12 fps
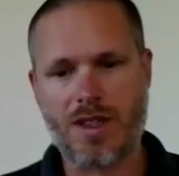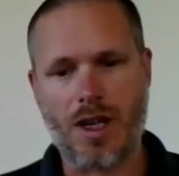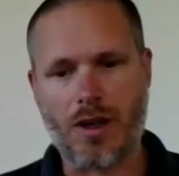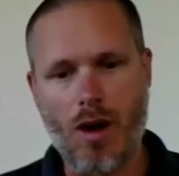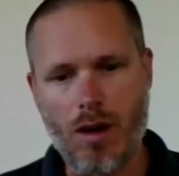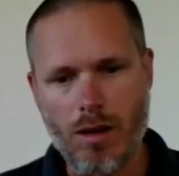
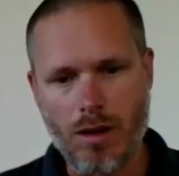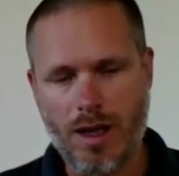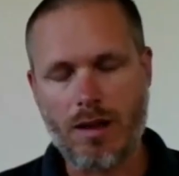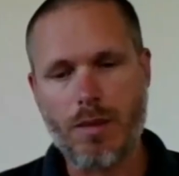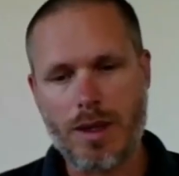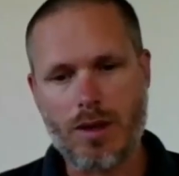circle,
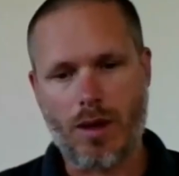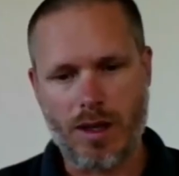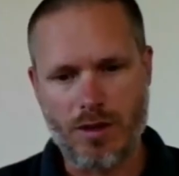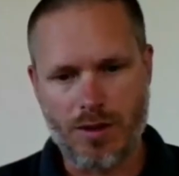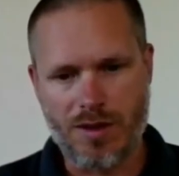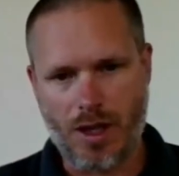10 meter
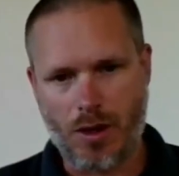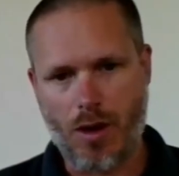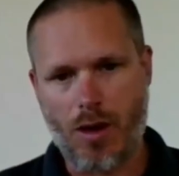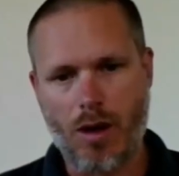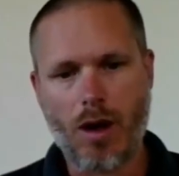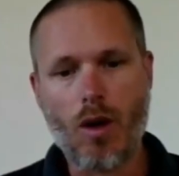radius
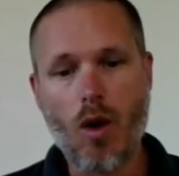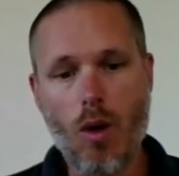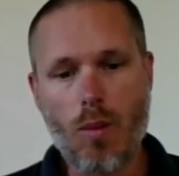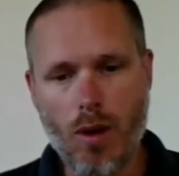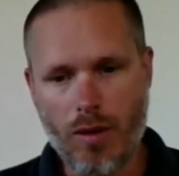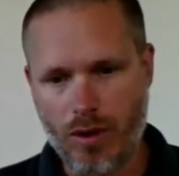circle
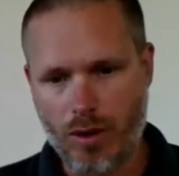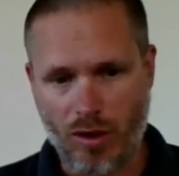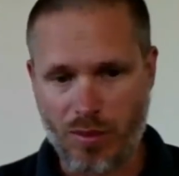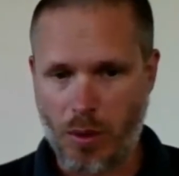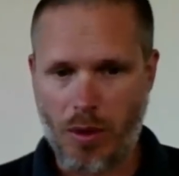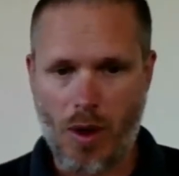above a
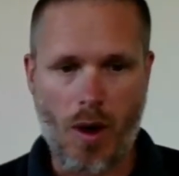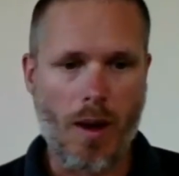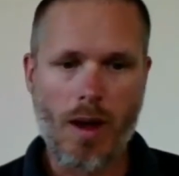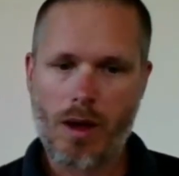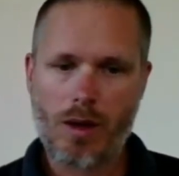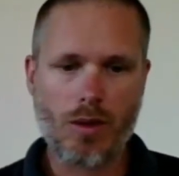
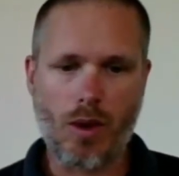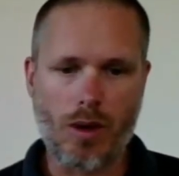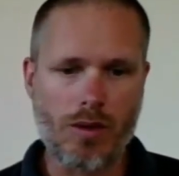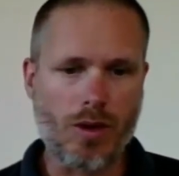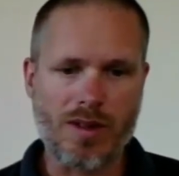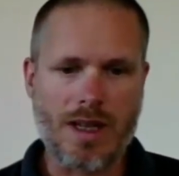transponder. You
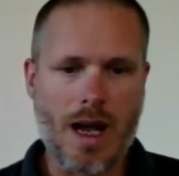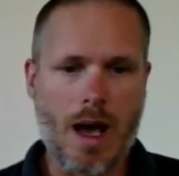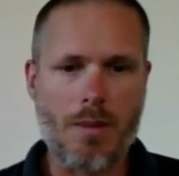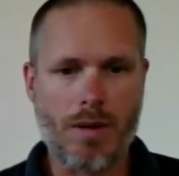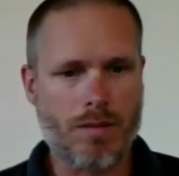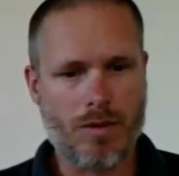run your
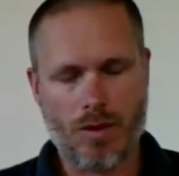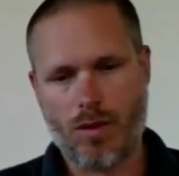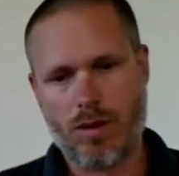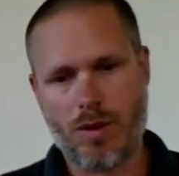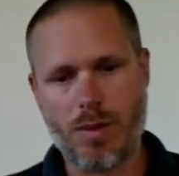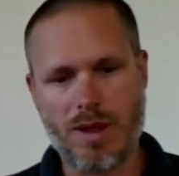SLAM,
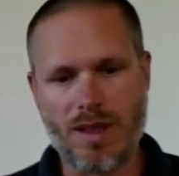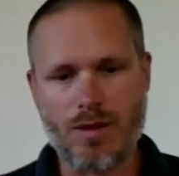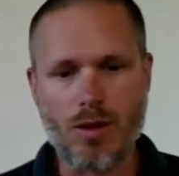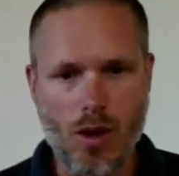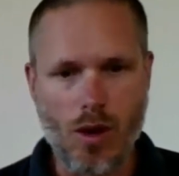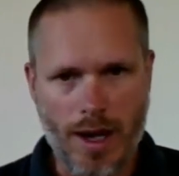so it means
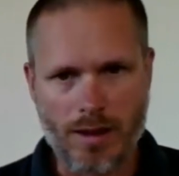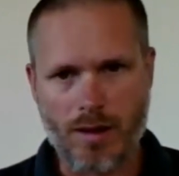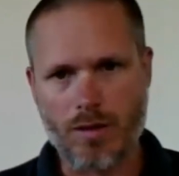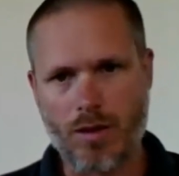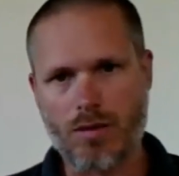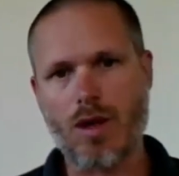that you
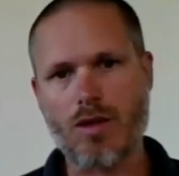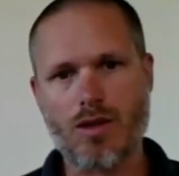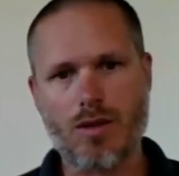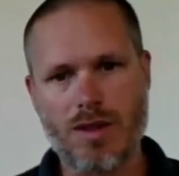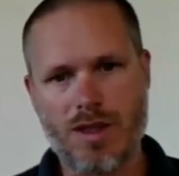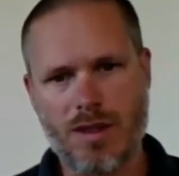collect the
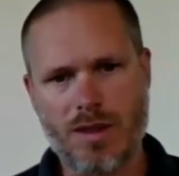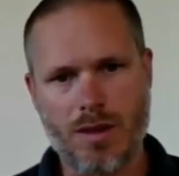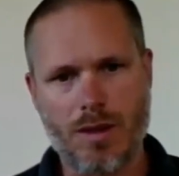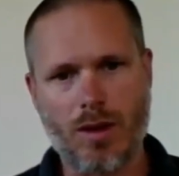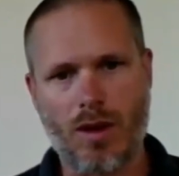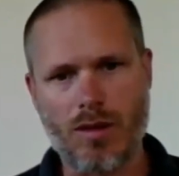range to
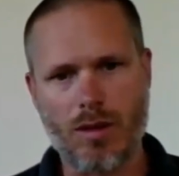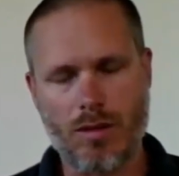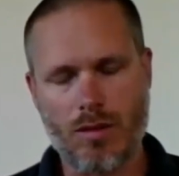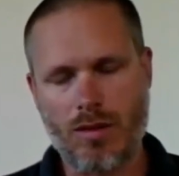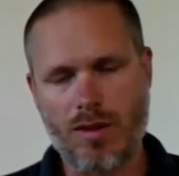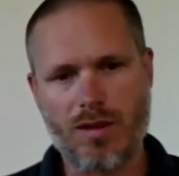
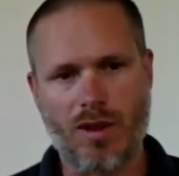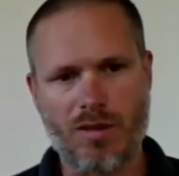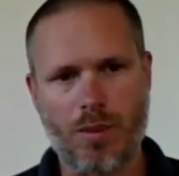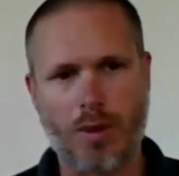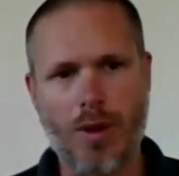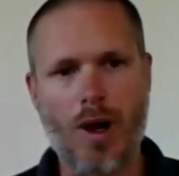this
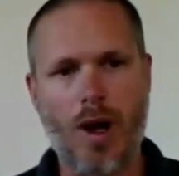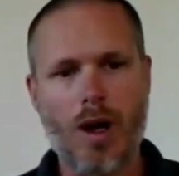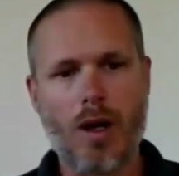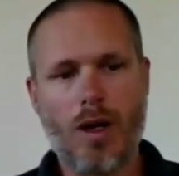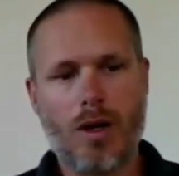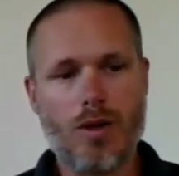transponder.
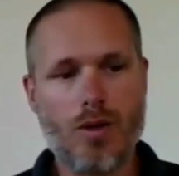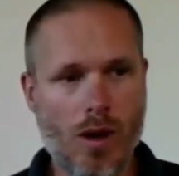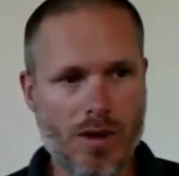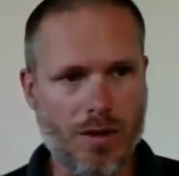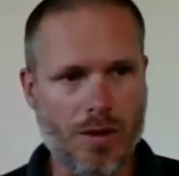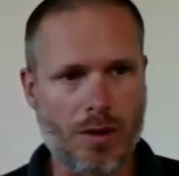You
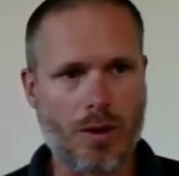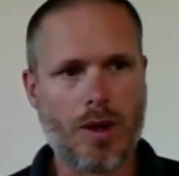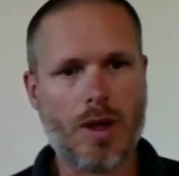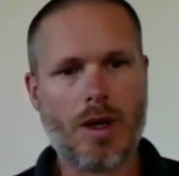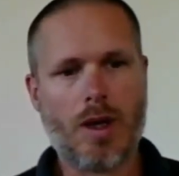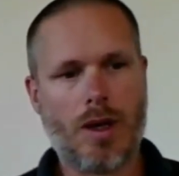
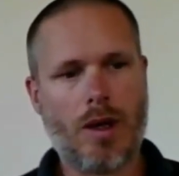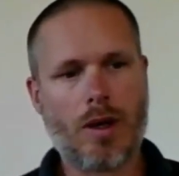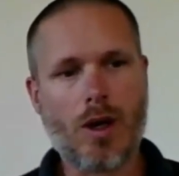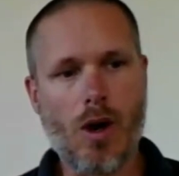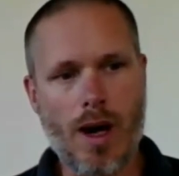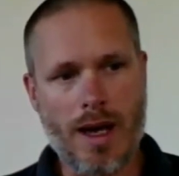also
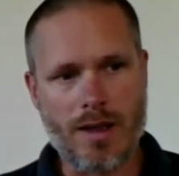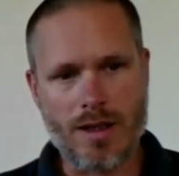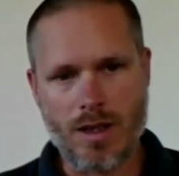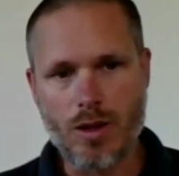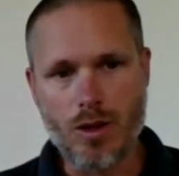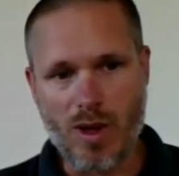
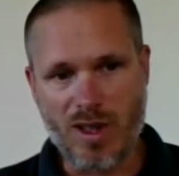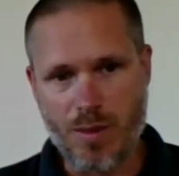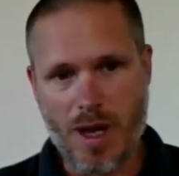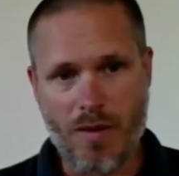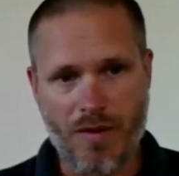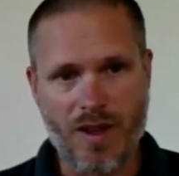collect
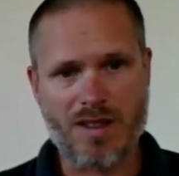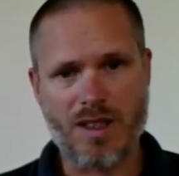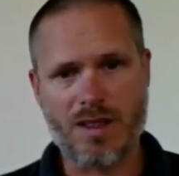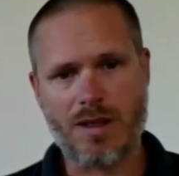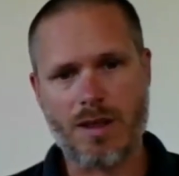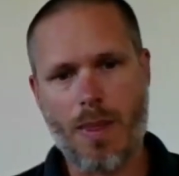USBL
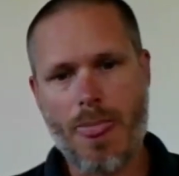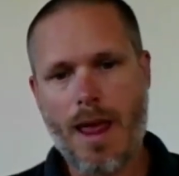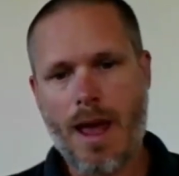fixes,